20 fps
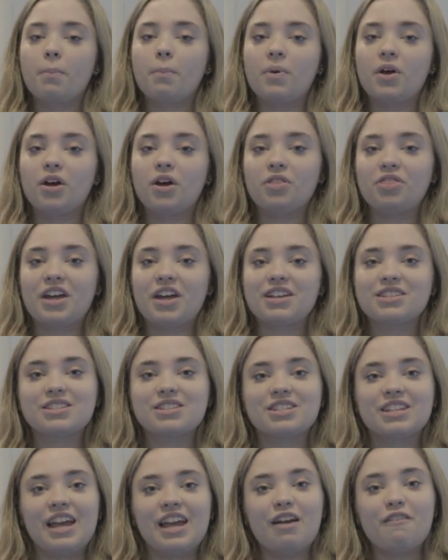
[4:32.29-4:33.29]
But
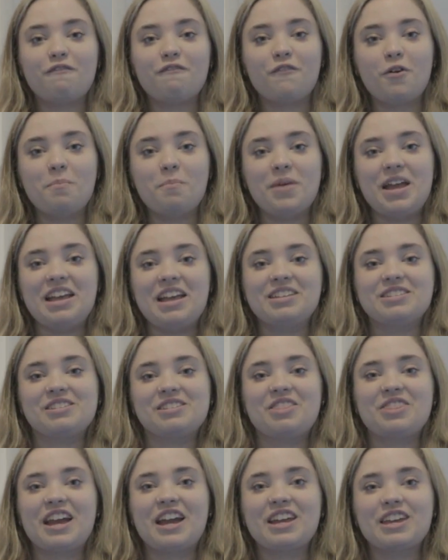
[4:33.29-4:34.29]
that's it from me,
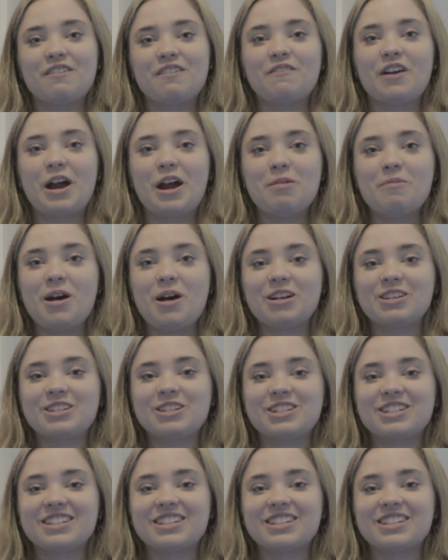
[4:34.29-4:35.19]
so thank you very much.